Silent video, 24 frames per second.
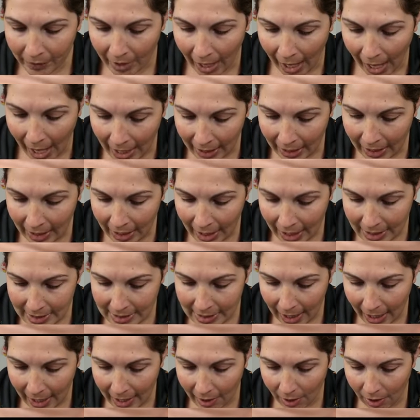and an S
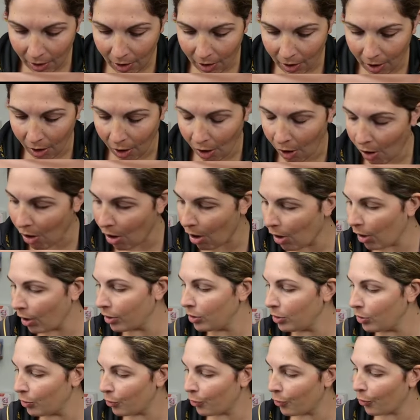I R. Are
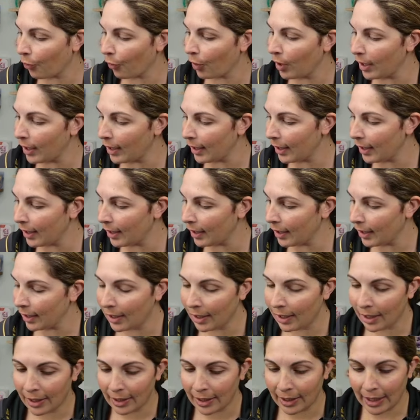you freaking
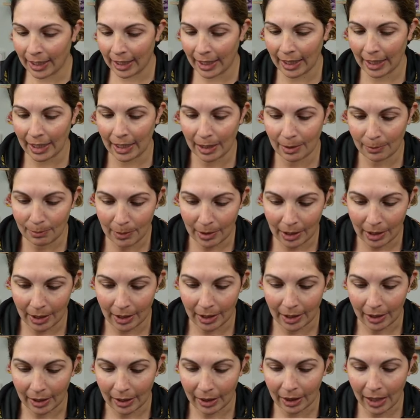kidding
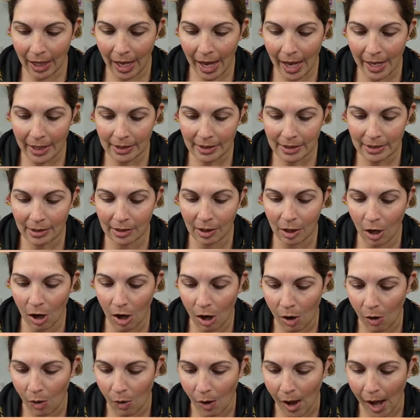me? Let's
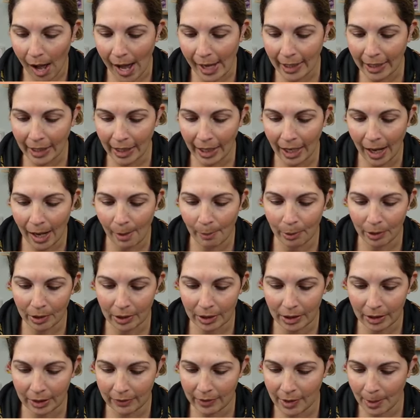go. I cannot
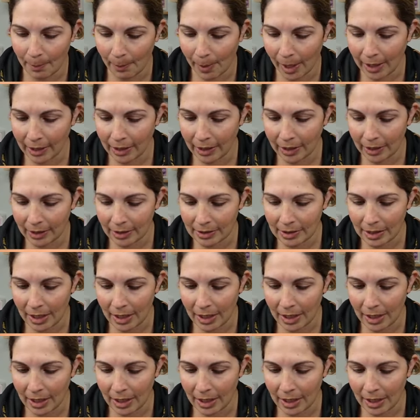believe that Mikey is